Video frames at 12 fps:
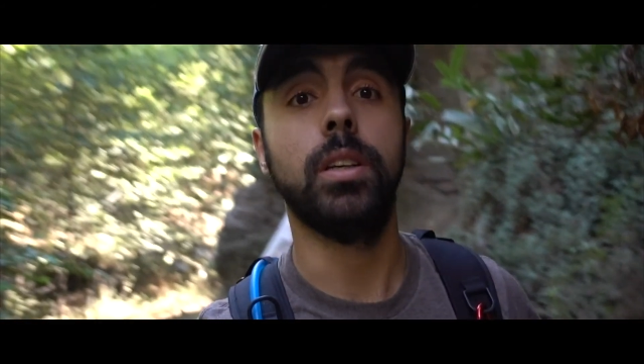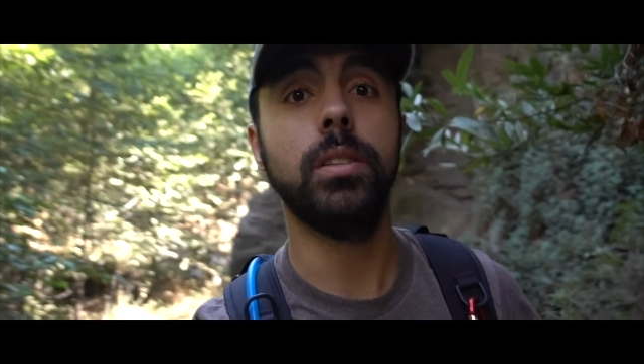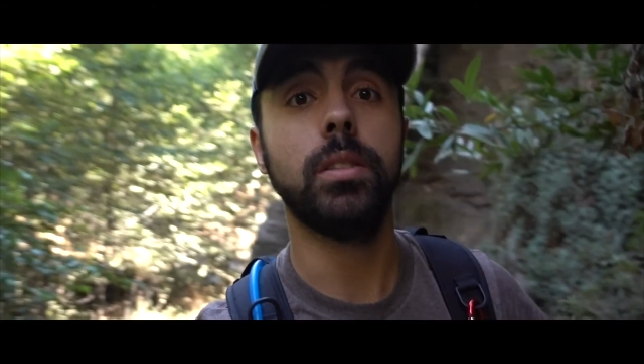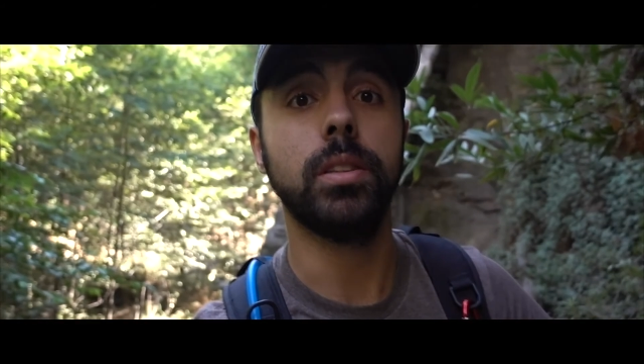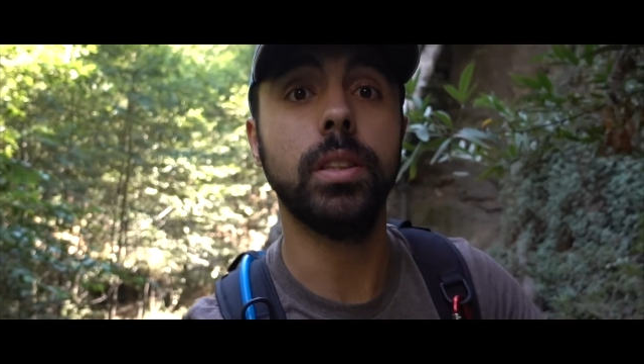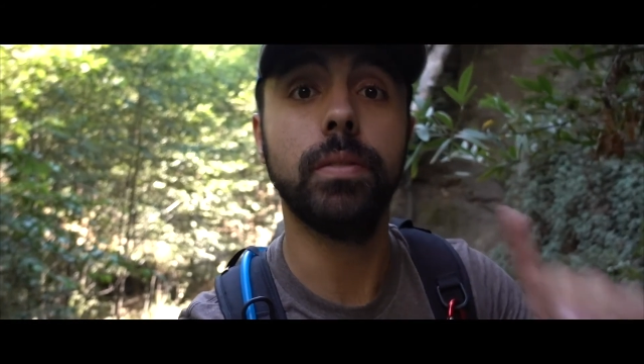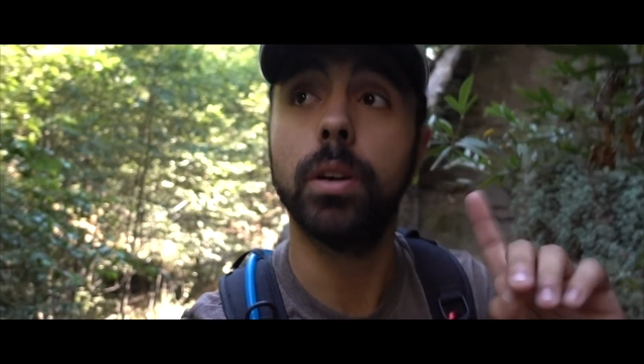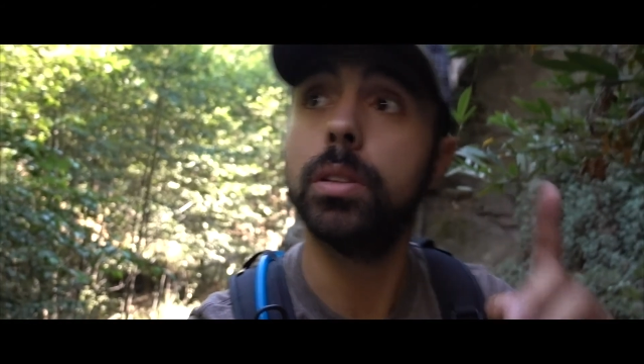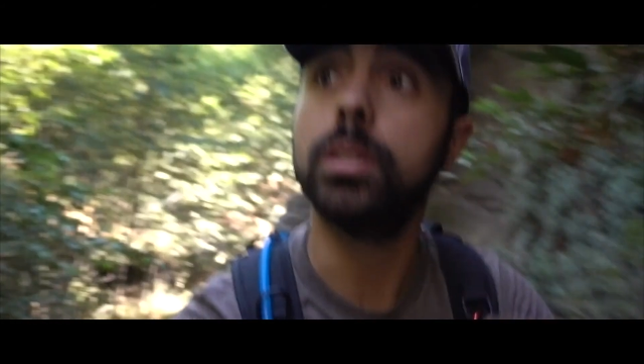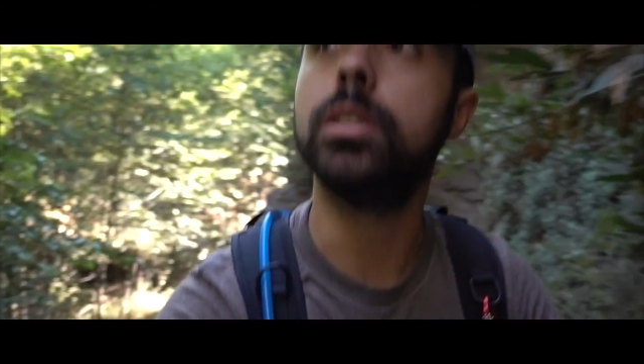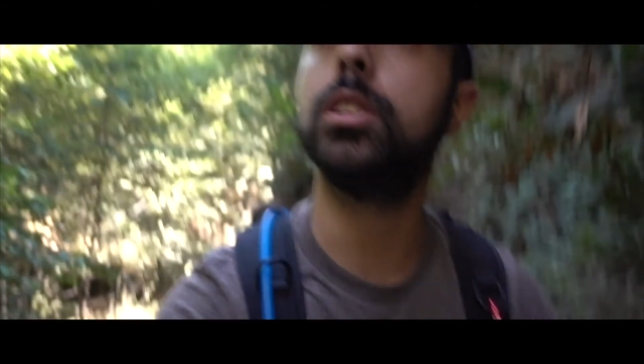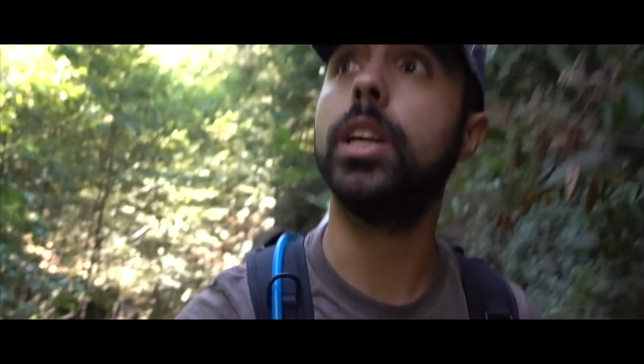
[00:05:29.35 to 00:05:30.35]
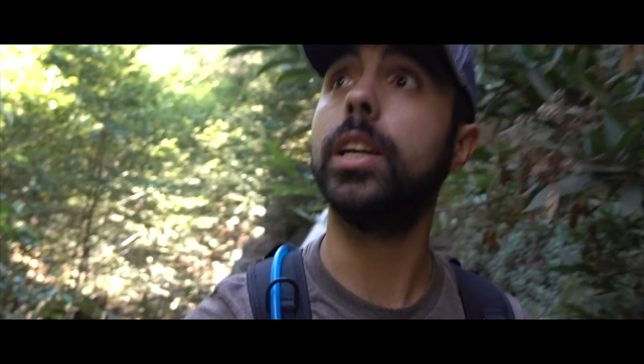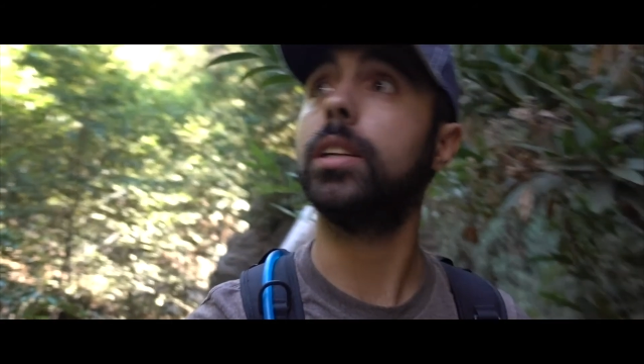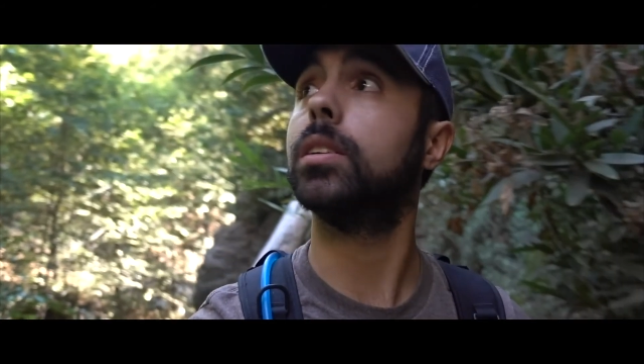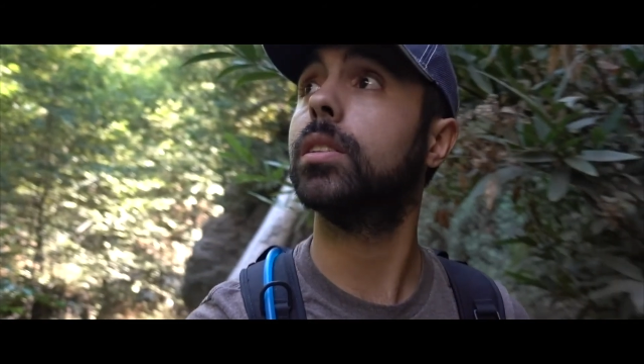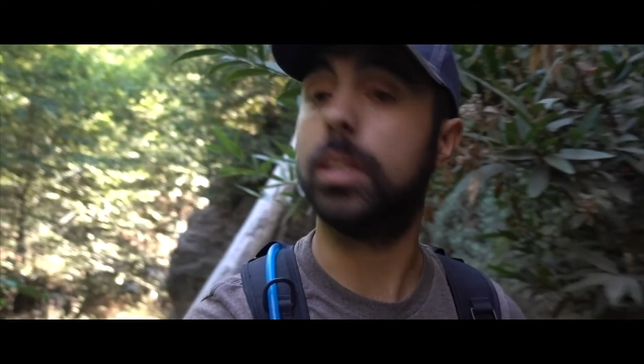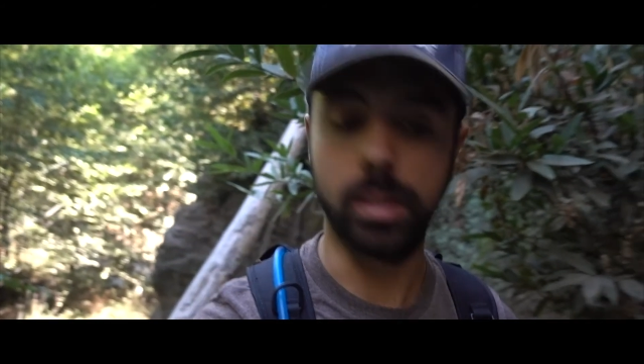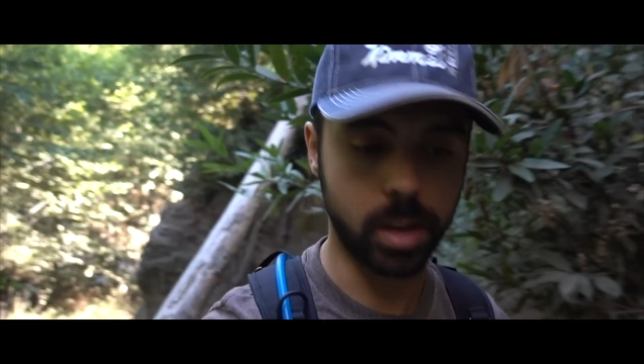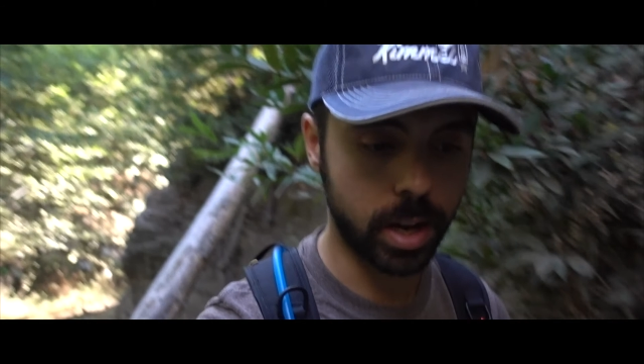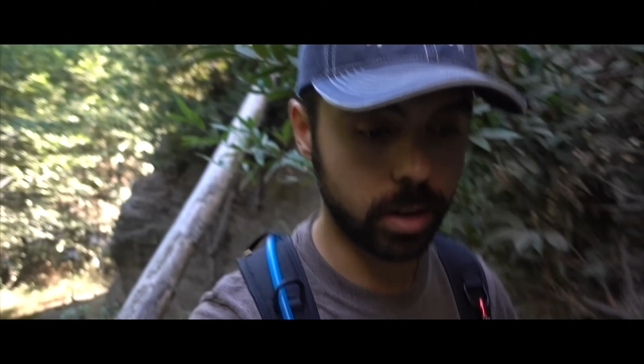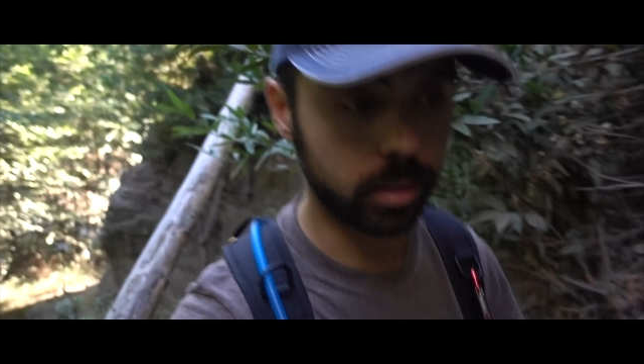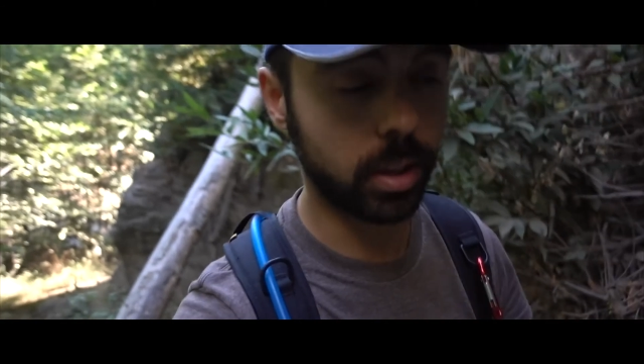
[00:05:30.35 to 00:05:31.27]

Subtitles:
underneath all this shade the entire